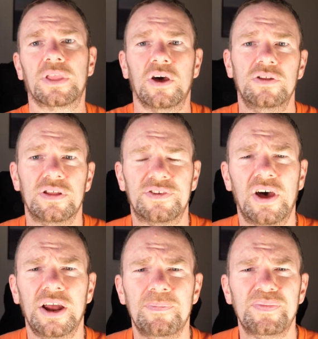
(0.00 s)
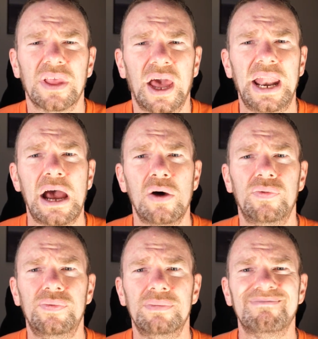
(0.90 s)
on the other side. And
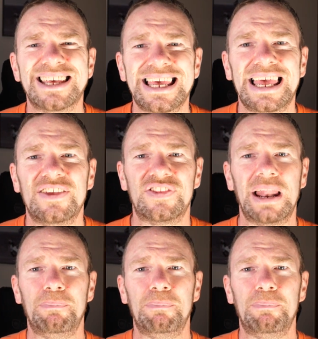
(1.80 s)
now it's still